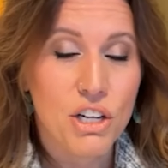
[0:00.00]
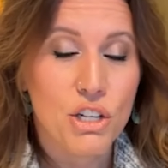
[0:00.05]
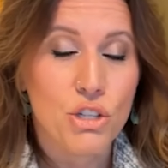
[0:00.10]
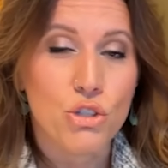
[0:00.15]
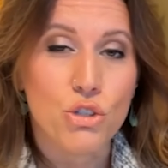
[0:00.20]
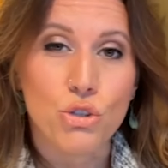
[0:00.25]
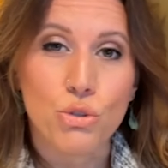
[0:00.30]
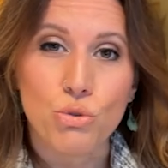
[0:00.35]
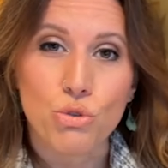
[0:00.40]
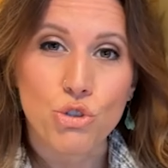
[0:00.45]

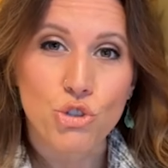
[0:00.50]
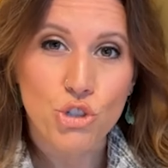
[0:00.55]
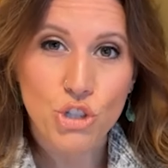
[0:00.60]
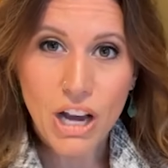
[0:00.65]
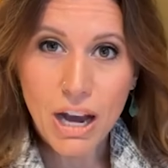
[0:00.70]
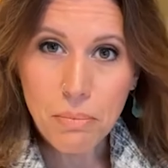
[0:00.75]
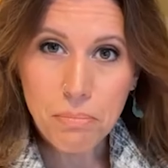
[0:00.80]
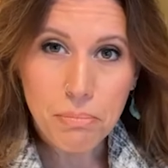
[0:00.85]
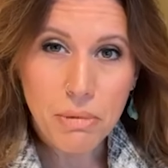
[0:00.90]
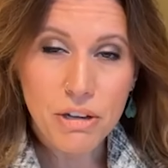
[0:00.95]
to
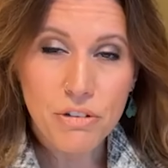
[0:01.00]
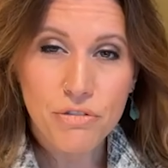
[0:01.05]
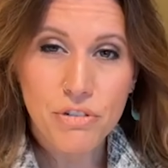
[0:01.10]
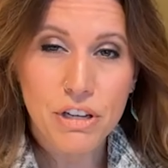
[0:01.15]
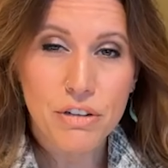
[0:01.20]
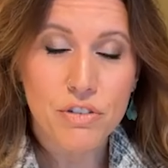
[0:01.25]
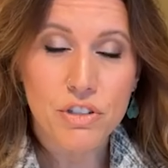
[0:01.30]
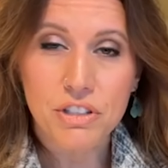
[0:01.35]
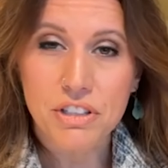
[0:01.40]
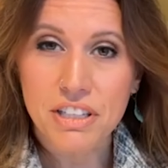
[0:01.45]
shop my
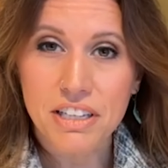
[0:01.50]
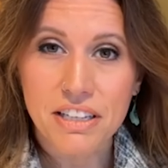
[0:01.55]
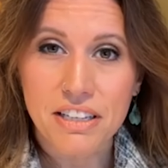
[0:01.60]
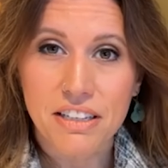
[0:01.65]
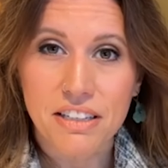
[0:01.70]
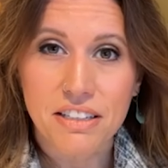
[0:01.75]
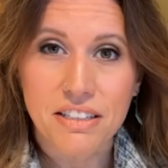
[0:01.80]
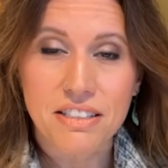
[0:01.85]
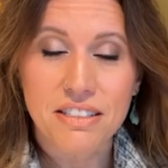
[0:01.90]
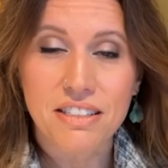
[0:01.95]
favorite
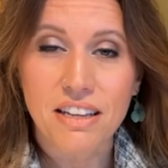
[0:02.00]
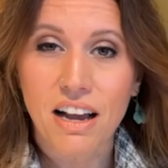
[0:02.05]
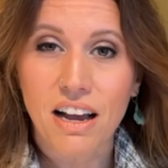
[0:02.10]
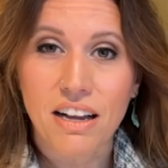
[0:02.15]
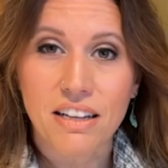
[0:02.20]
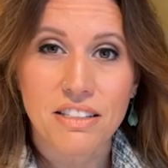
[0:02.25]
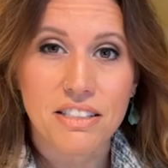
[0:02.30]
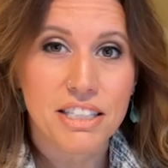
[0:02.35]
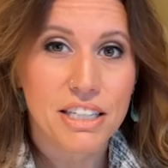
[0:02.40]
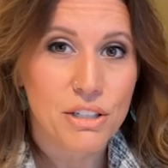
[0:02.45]
things
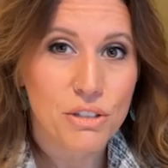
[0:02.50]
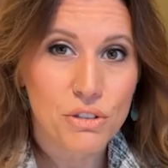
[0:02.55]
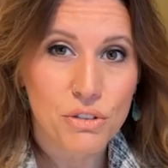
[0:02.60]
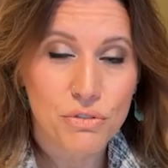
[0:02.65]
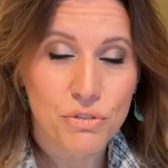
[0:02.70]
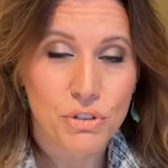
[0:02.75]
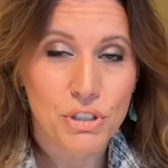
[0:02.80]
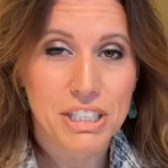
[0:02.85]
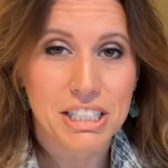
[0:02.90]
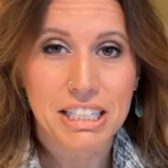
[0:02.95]
on
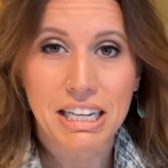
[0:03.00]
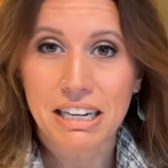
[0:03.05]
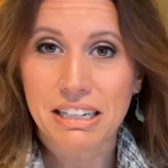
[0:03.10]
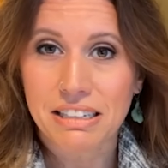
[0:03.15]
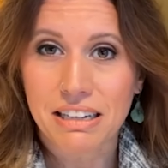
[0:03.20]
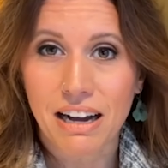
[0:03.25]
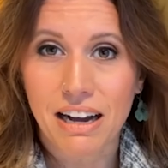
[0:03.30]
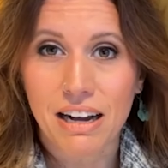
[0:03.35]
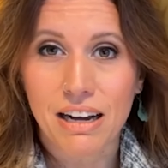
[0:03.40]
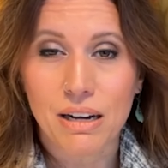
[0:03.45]

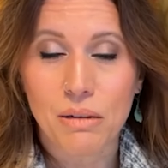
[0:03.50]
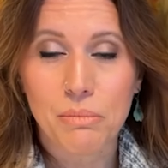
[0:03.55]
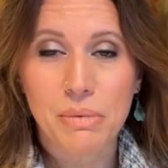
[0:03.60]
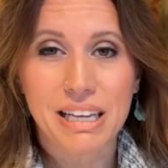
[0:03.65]
tarathefoodie.com,